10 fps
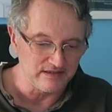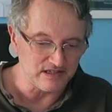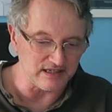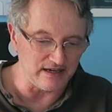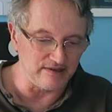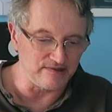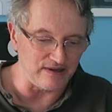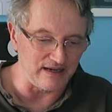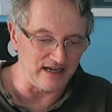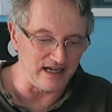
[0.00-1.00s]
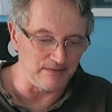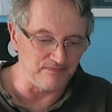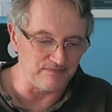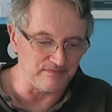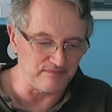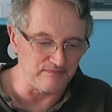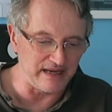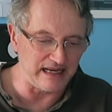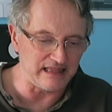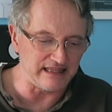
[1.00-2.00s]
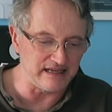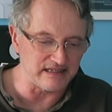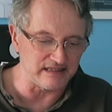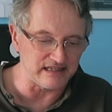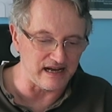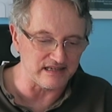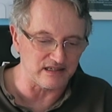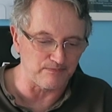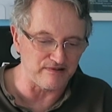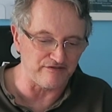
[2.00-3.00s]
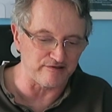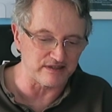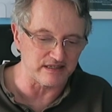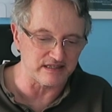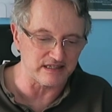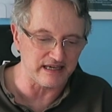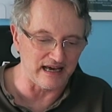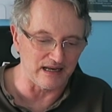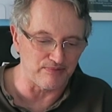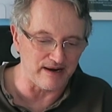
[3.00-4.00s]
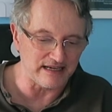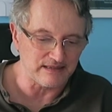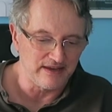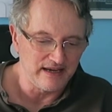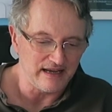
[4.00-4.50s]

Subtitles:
So many things in Tasker preferences to calibrate,